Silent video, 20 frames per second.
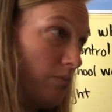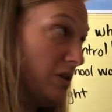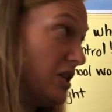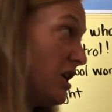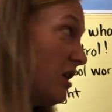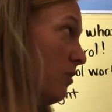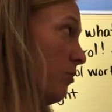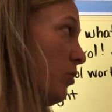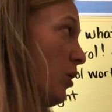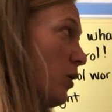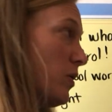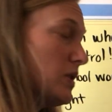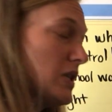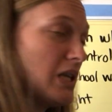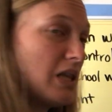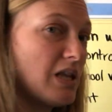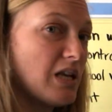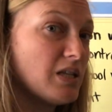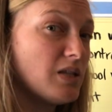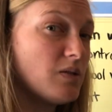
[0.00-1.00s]

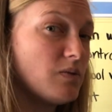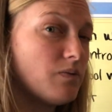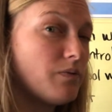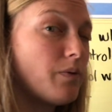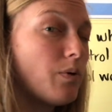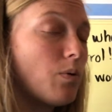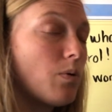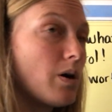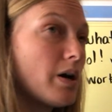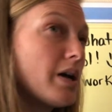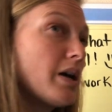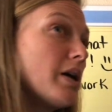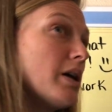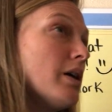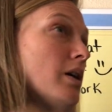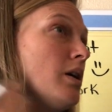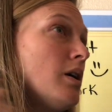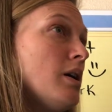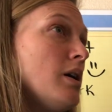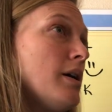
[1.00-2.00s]
decomposing this for
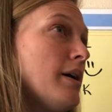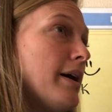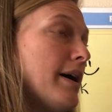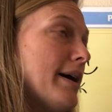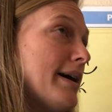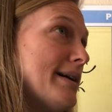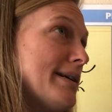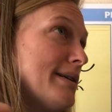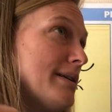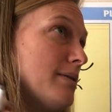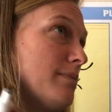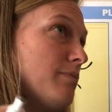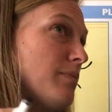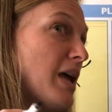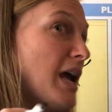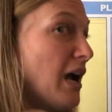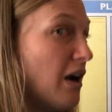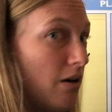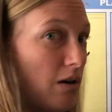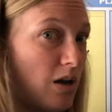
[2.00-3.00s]

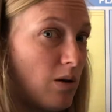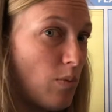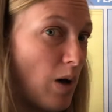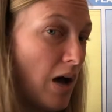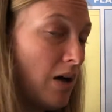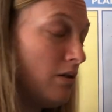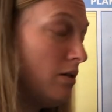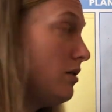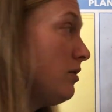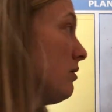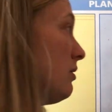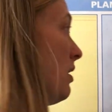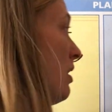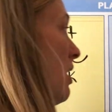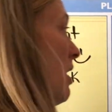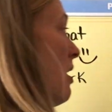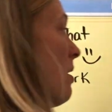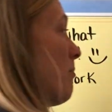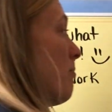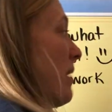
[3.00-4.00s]
area model.
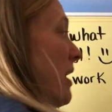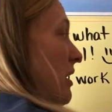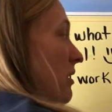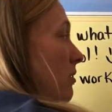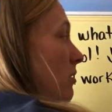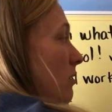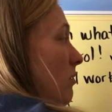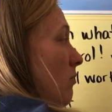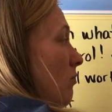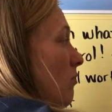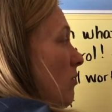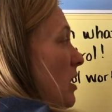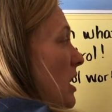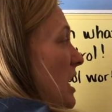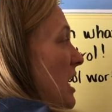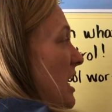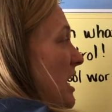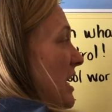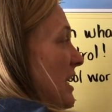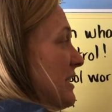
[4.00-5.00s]
My
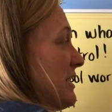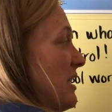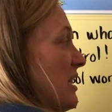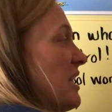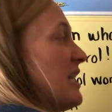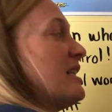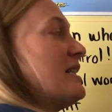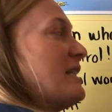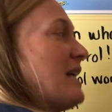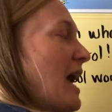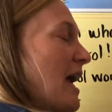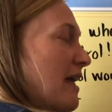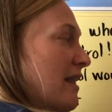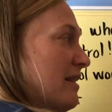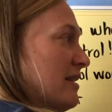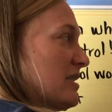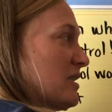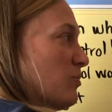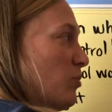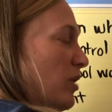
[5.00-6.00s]
3 is in the
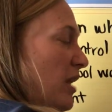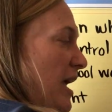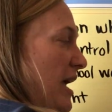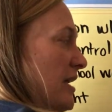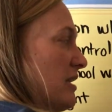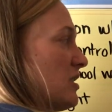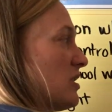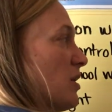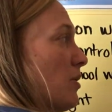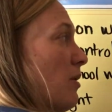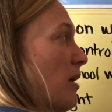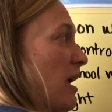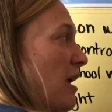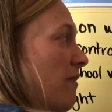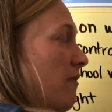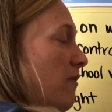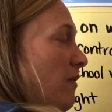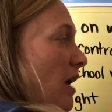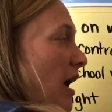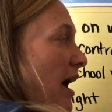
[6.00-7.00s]
tens place. So
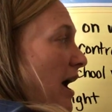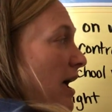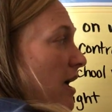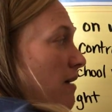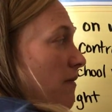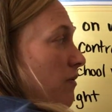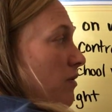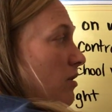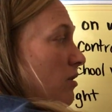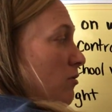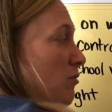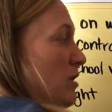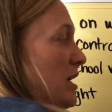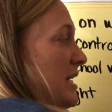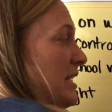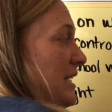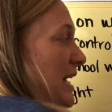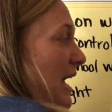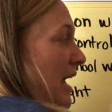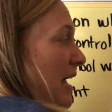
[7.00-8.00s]
if I have
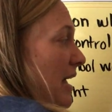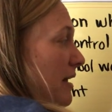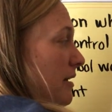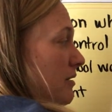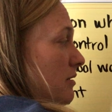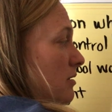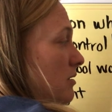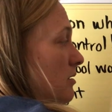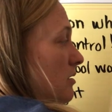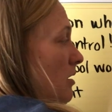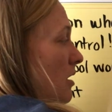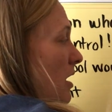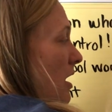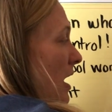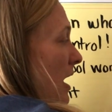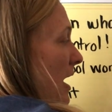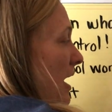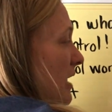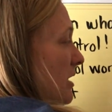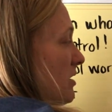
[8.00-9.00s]
3 tens,
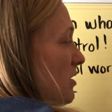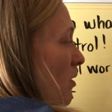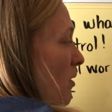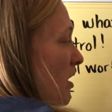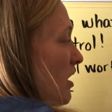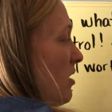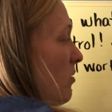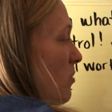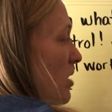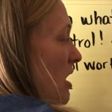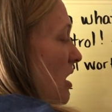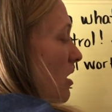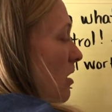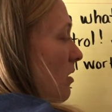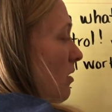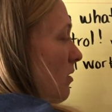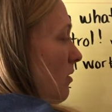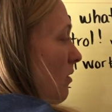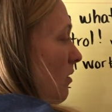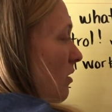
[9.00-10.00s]
it's going to
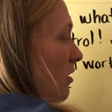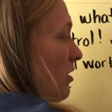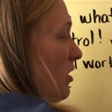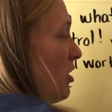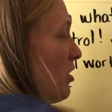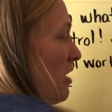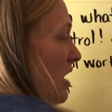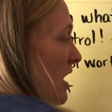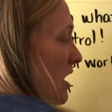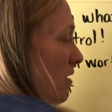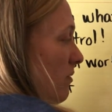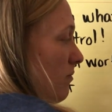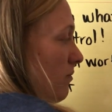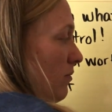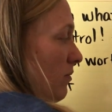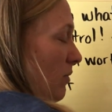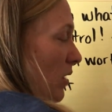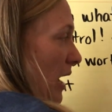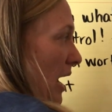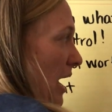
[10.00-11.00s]
be 30,
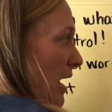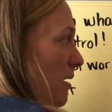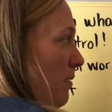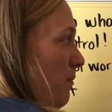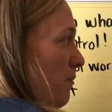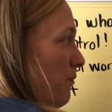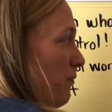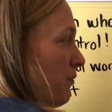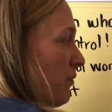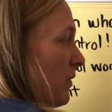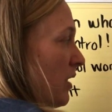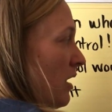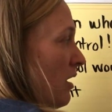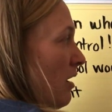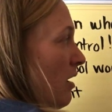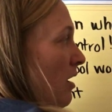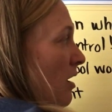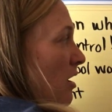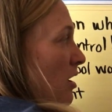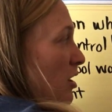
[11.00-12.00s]
okay?
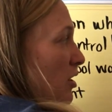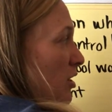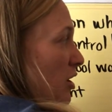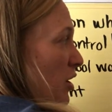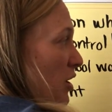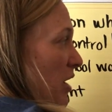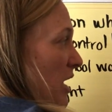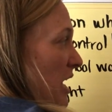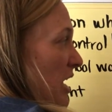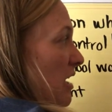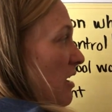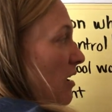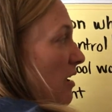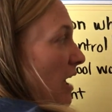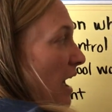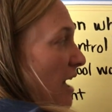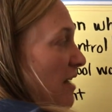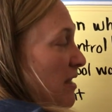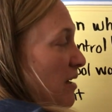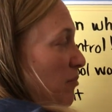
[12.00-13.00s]
30,
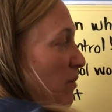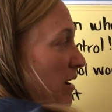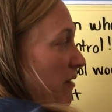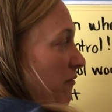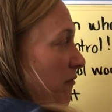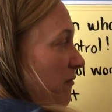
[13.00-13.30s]
and then my